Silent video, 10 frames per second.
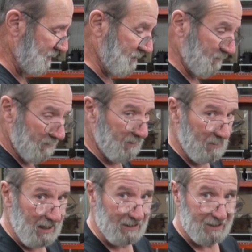has something on the
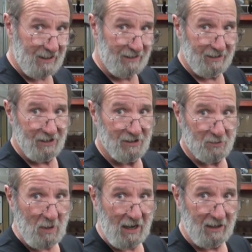backside that you can
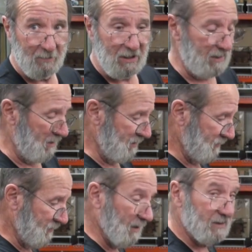smack and beat on,
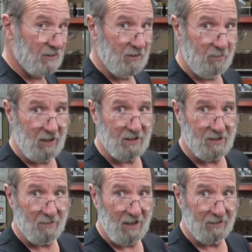so that's a good place
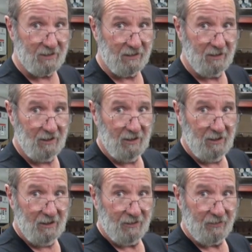to mount the
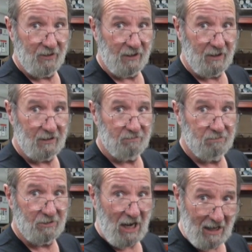the
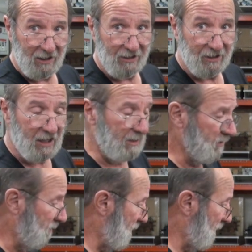uh, dial indicator,